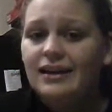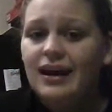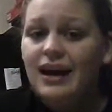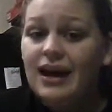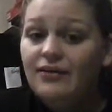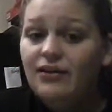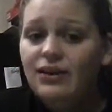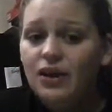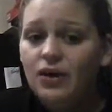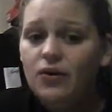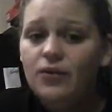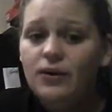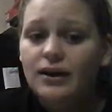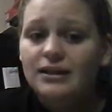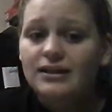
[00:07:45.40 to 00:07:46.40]
even
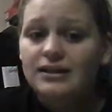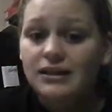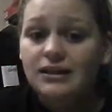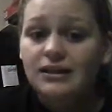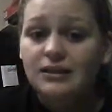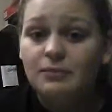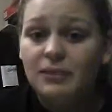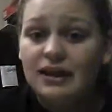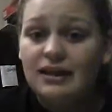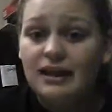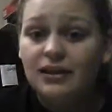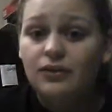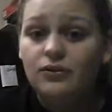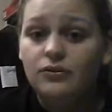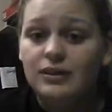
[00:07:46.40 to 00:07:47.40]
though it's such a big
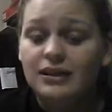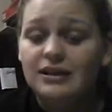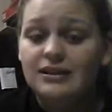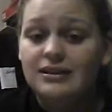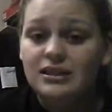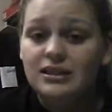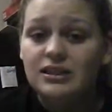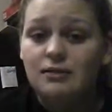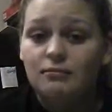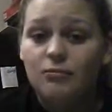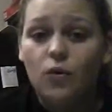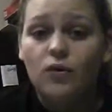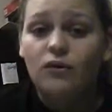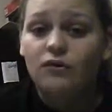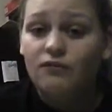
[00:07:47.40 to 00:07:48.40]
deal and it's such an
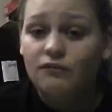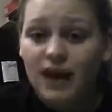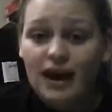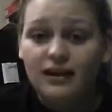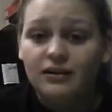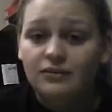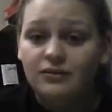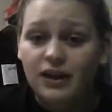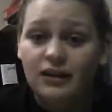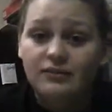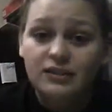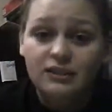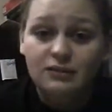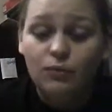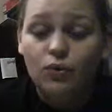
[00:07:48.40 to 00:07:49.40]
important fact of life,
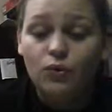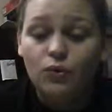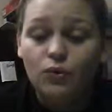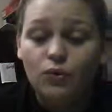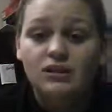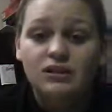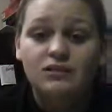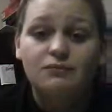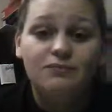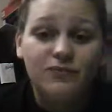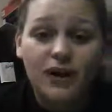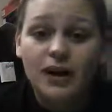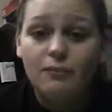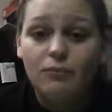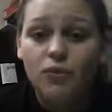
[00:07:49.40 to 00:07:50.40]
it's such a
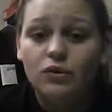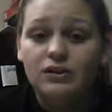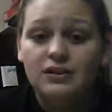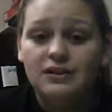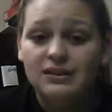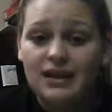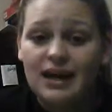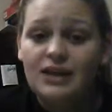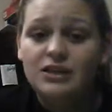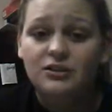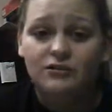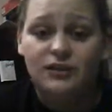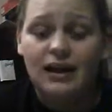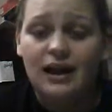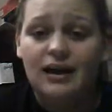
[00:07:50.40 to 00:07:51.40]
very important stage
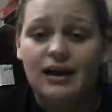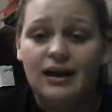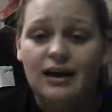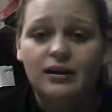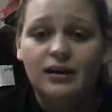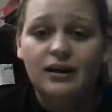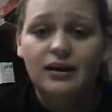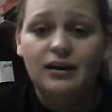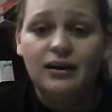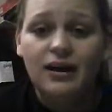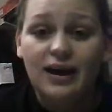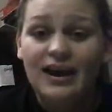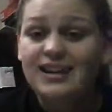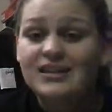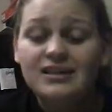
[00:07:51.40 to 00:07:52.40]
of life,
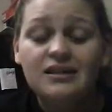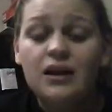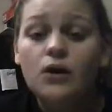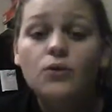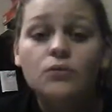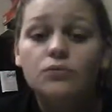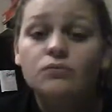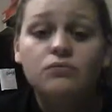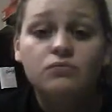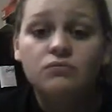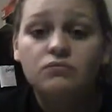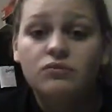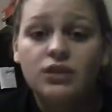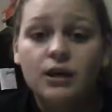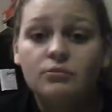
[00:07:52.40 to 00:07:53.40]
it's no
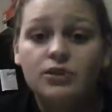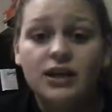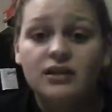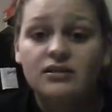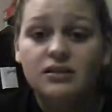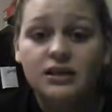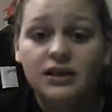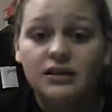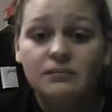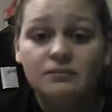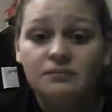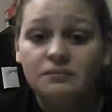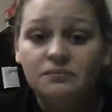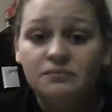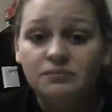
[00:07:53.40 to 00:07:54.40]
subject to
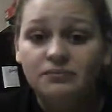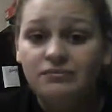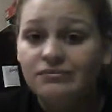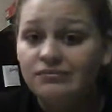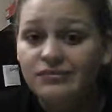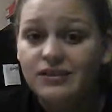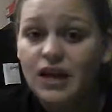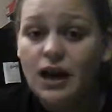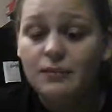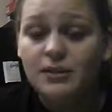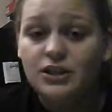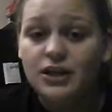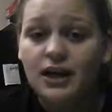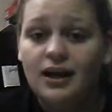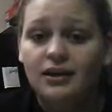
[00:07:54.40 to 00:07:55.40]
not be
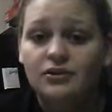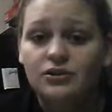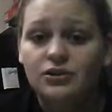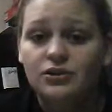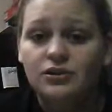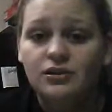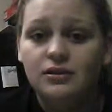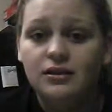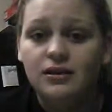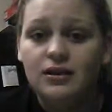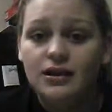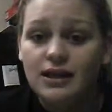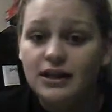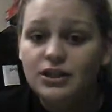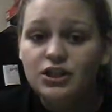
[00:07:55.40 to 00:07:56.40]
changed.
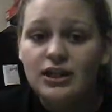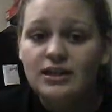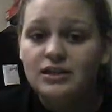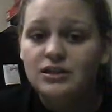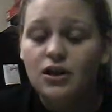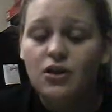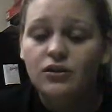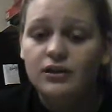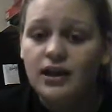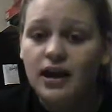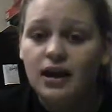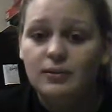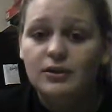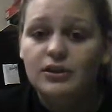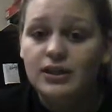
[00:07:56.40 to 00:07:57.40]
It changes all the
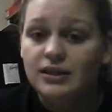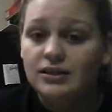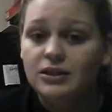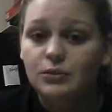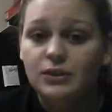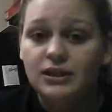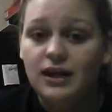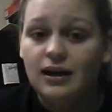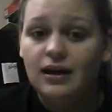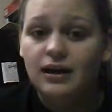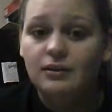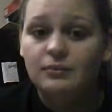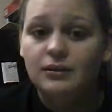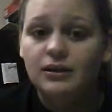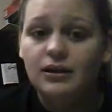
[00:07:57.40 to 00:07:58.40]
time. It changes with
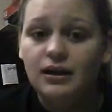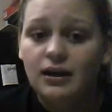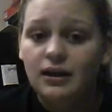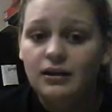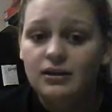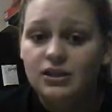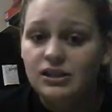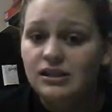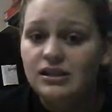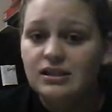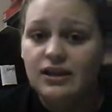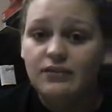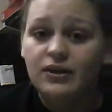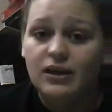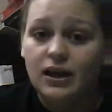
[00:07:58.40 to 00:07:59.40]
time, just as
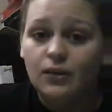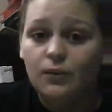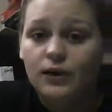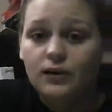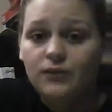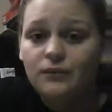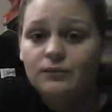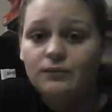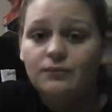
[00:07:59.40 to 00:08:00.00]
everything will.